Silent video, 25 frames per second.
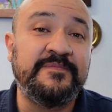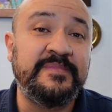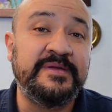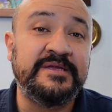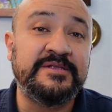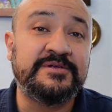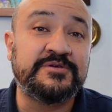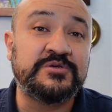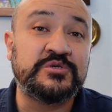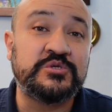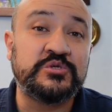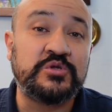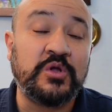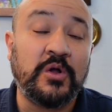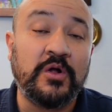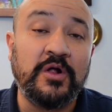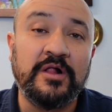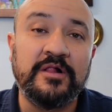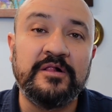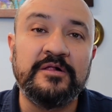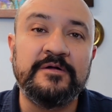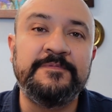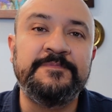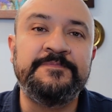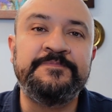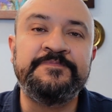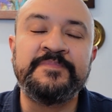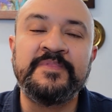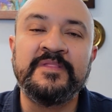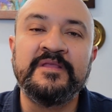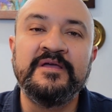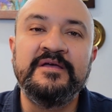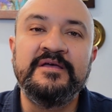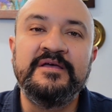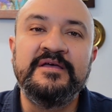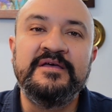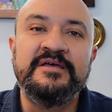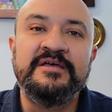meters tall.
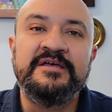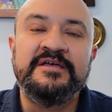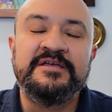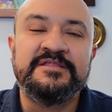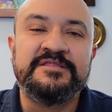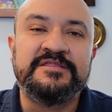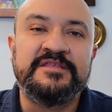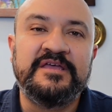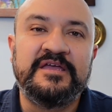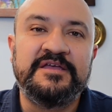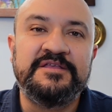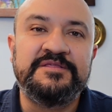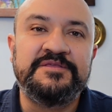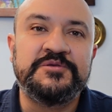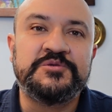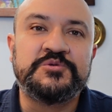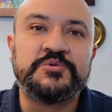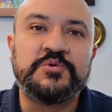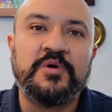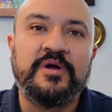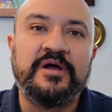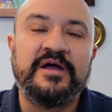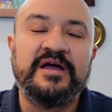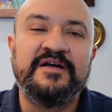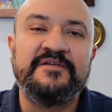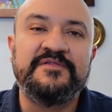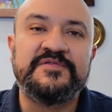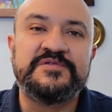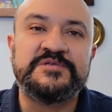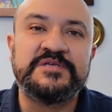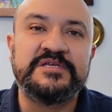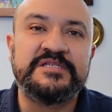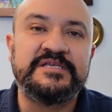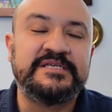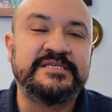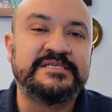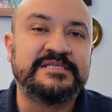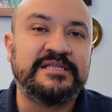They described
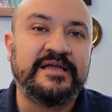cities